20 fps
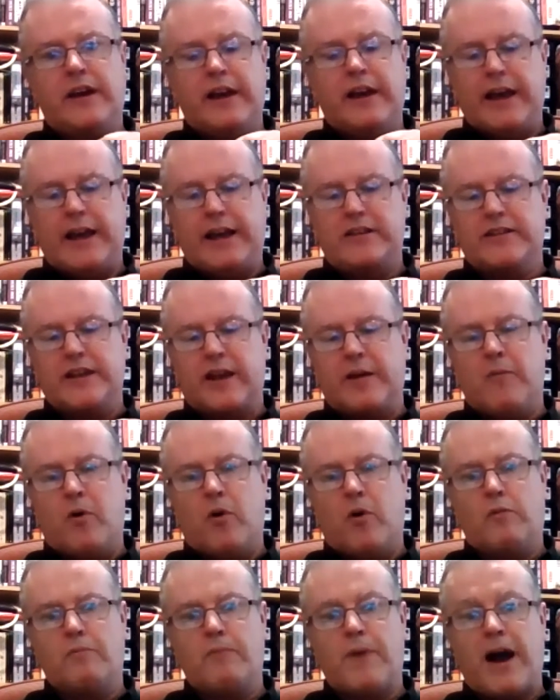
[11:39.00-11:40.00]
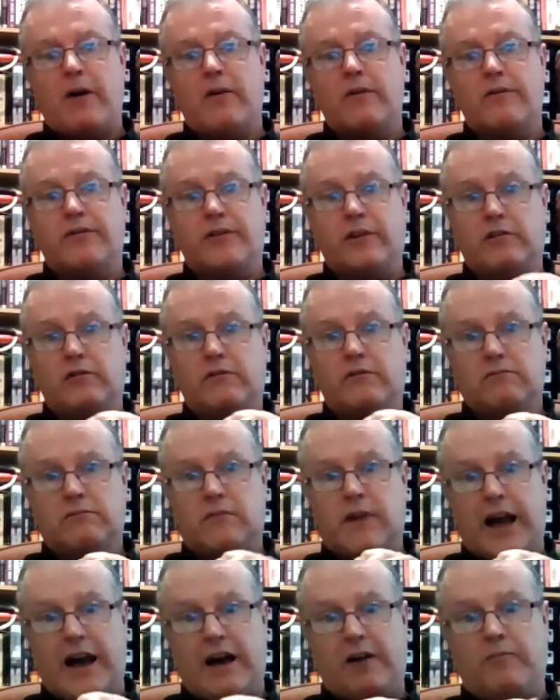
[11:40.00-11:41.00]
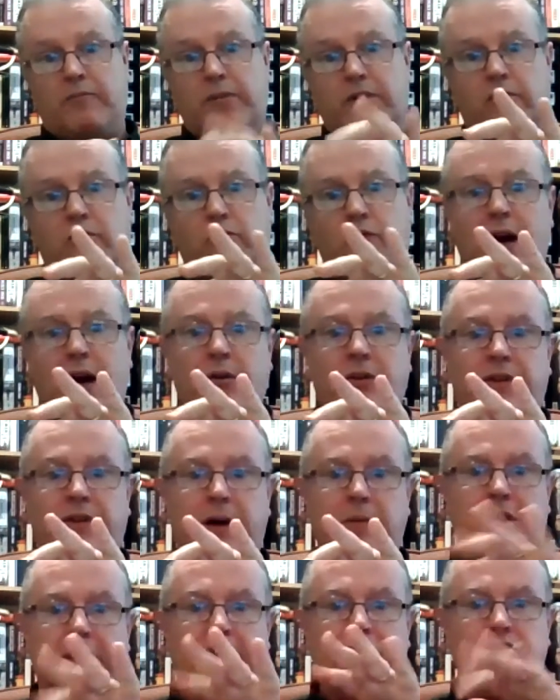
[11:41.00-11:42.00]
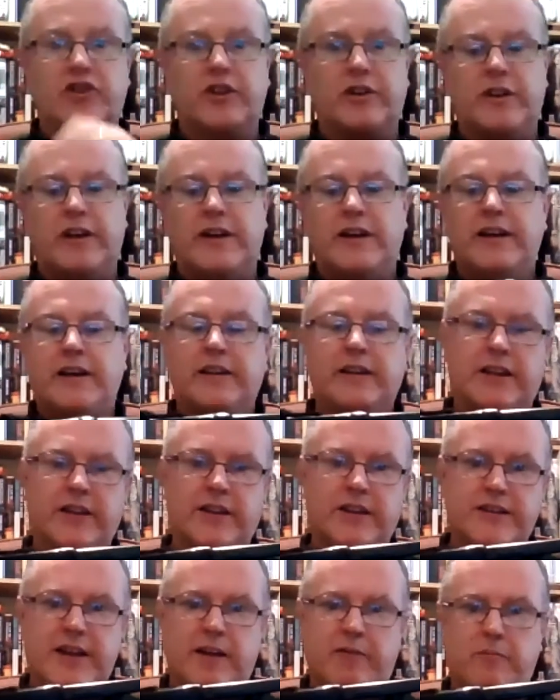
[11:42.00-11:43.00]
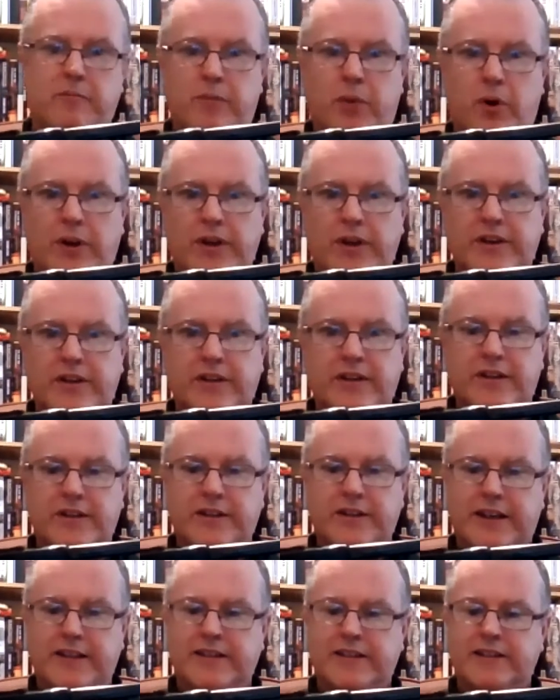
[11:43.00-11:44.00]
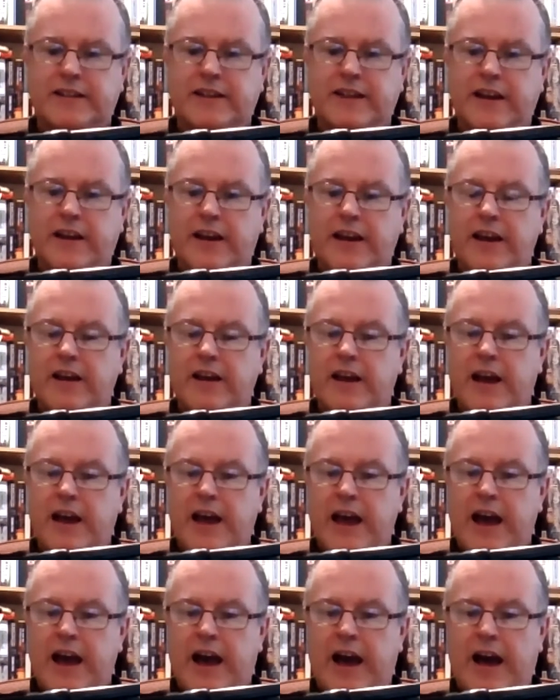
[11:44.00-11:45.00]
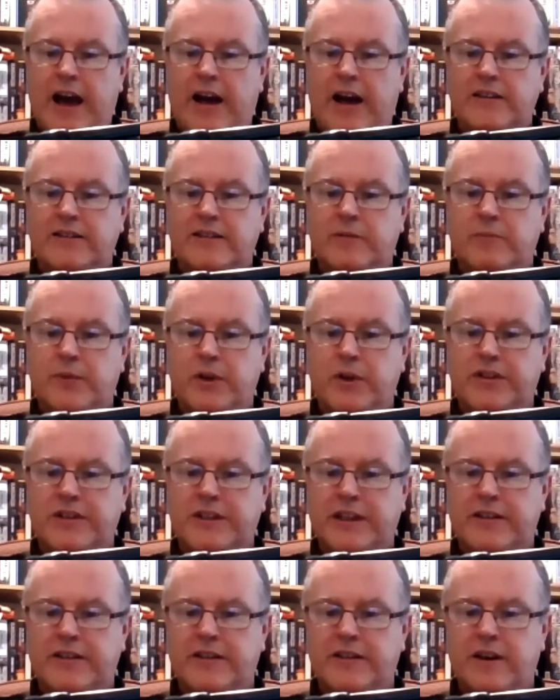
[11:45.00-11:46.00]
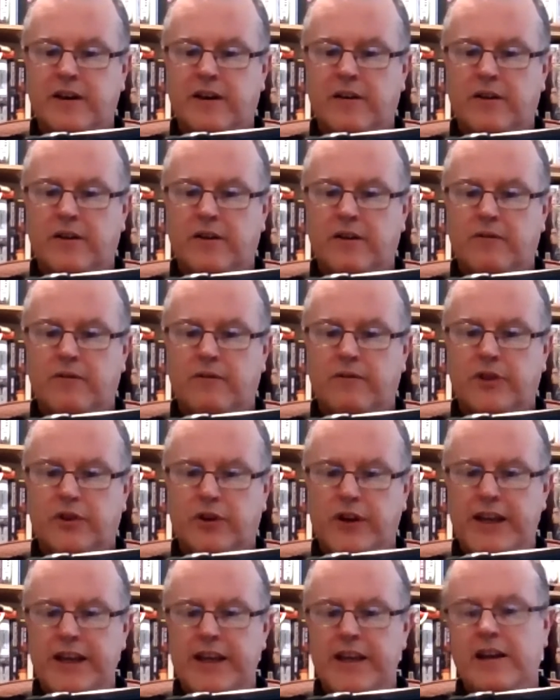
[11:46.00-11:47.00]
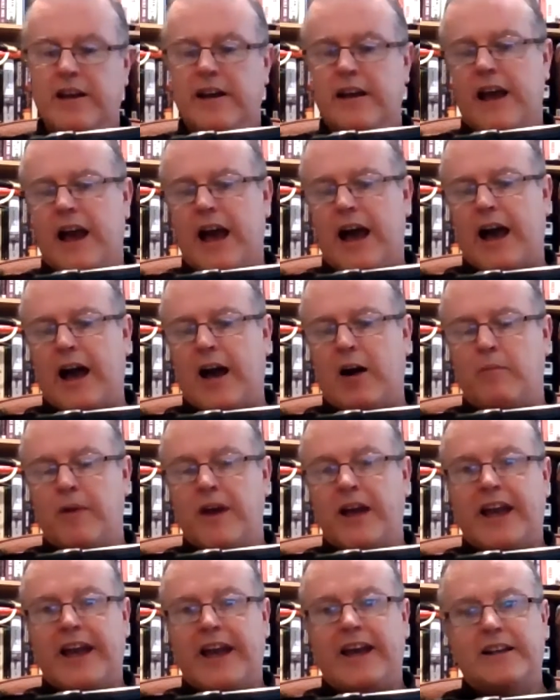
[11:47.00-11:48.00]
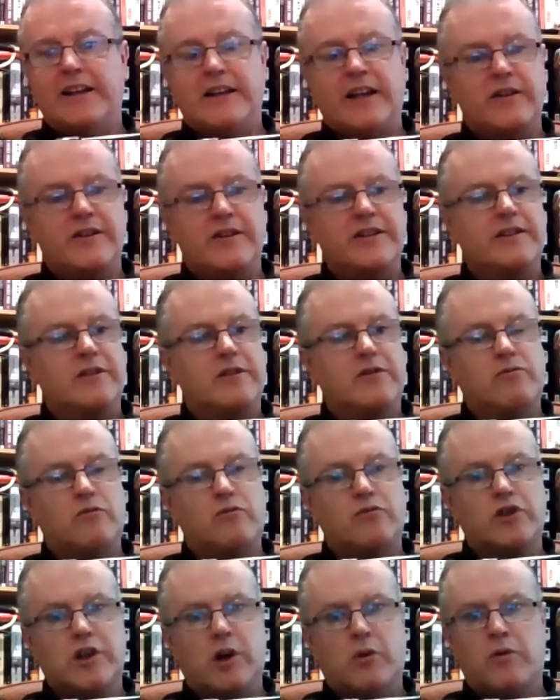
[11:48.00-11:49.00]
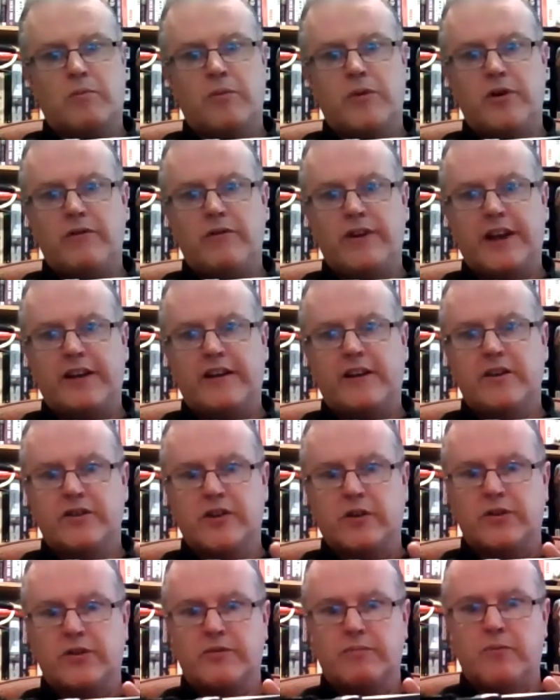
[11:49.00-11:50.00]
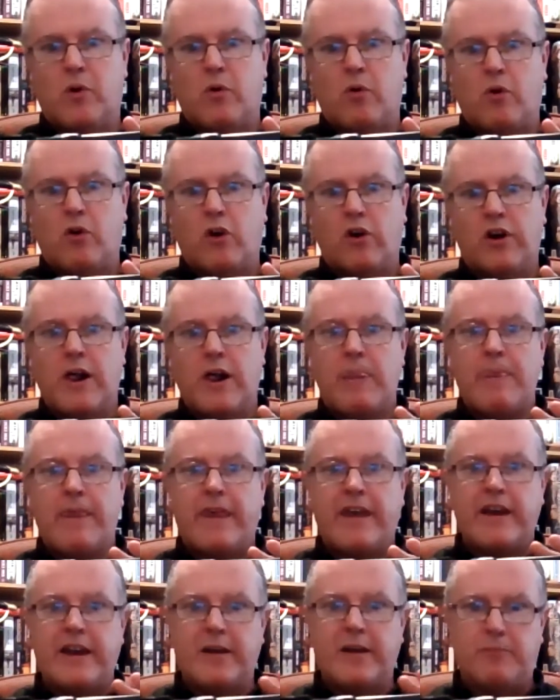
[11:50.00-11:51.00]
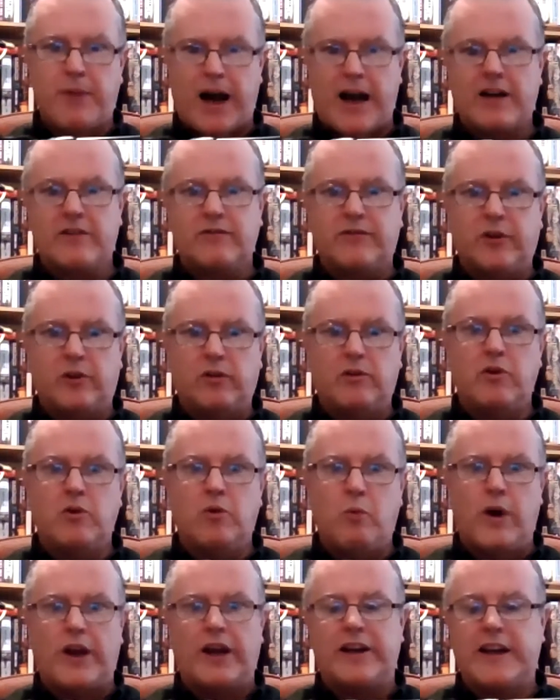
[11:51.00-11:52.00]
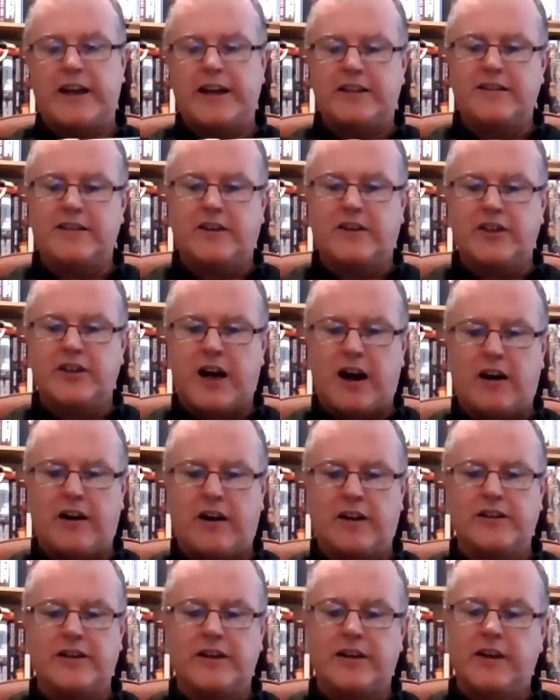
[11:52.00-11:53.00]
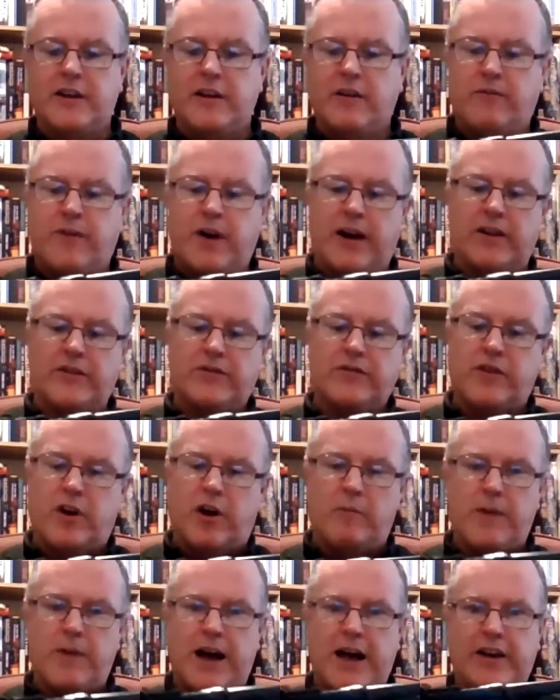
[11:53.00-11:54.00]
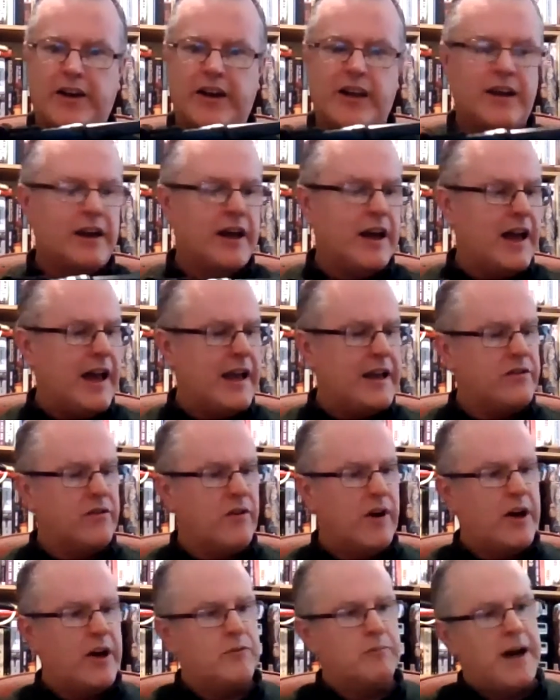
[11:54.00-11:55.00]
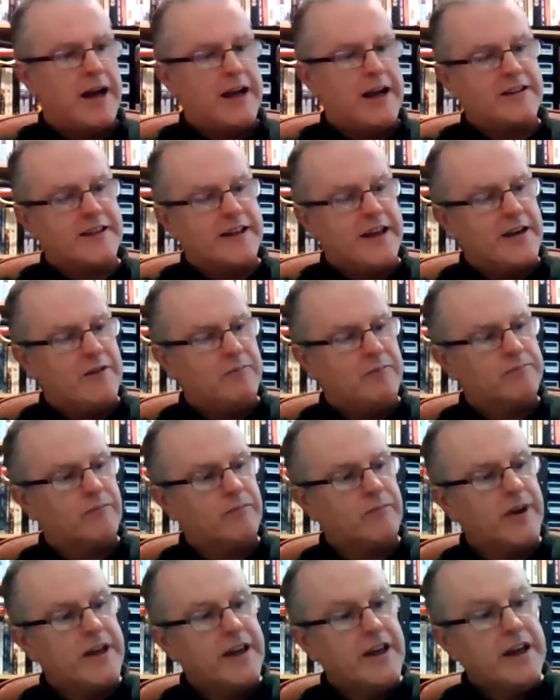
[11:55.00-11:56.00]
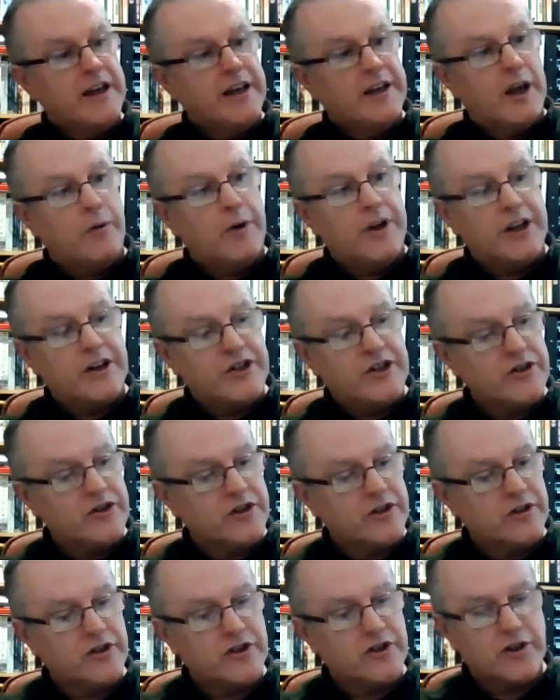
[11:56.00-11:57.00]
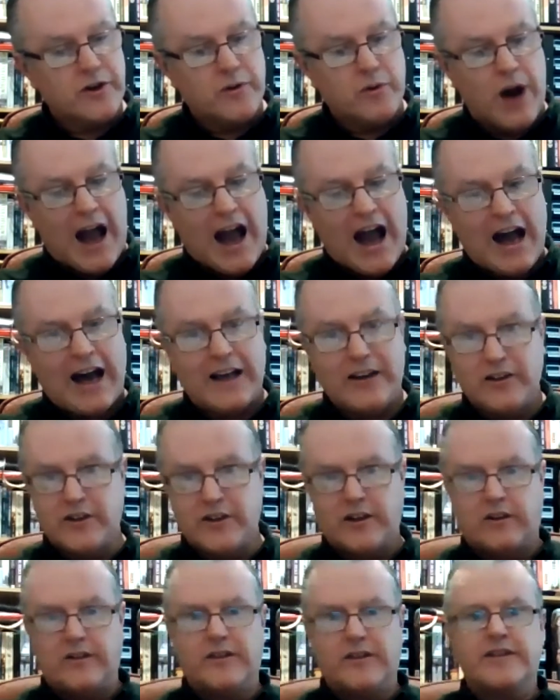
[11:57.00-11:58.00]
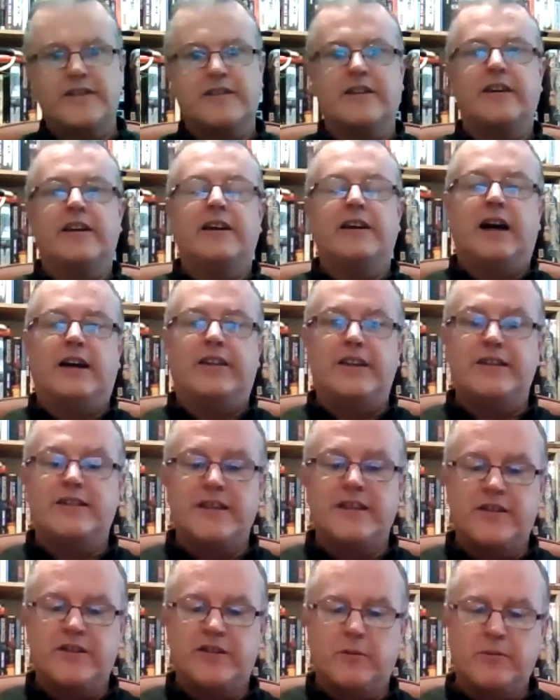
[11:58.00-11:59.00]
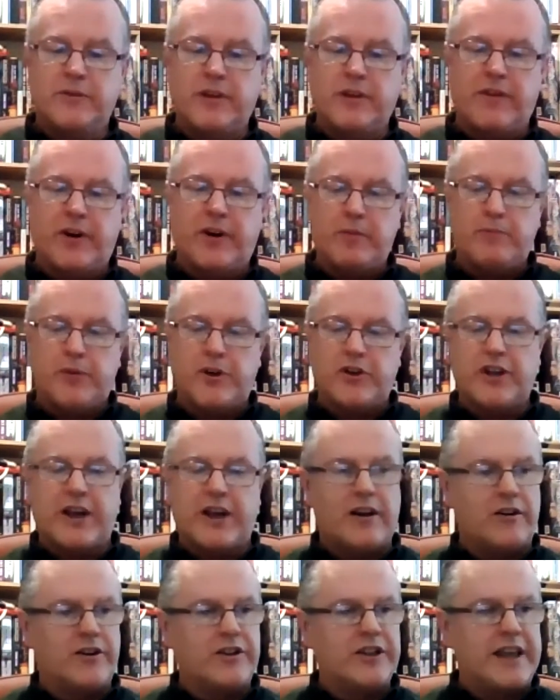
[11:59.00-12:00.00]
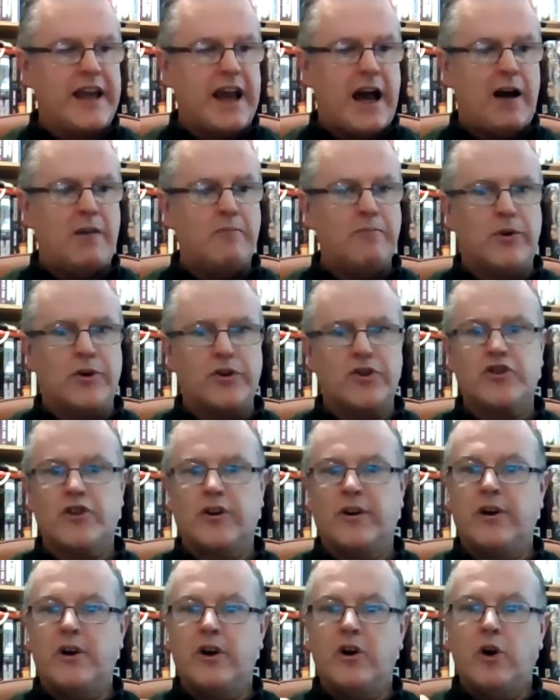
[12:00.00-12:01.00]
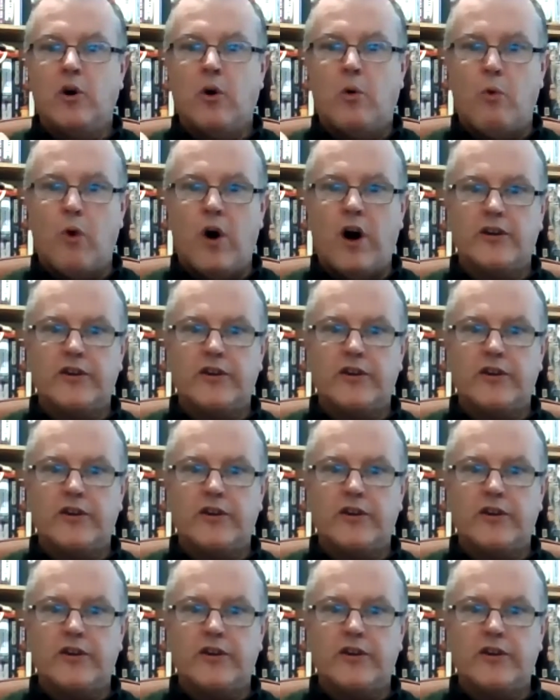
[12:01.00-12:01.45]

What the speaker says: It's a more powerful round of ammunition than the 7.63. It is slower moving, so it's more impactful when it hits a target. Fires from an 8-round magazine. Now, in addition to handguns, and this is something very particular to the ambush, what